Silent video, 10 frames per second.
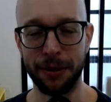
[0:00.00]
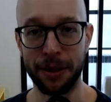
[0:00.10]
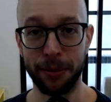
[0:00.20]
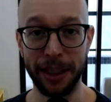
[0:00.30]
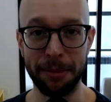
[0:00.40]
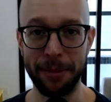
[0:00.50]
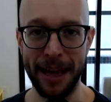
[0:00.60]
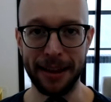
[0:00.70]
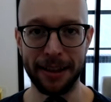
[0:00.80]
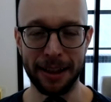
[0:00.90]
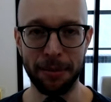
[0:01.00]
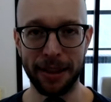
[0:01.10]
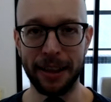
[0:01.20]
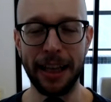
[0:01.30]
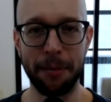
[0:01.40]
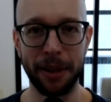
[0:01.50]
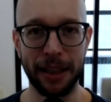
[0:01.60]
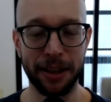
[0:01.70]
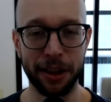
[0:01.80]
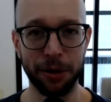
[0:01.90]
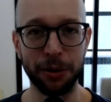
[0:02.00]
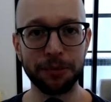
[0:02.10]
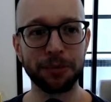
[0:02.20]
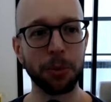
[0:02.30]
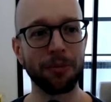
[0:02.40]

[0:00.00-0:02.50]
was really mad at something that happened at school.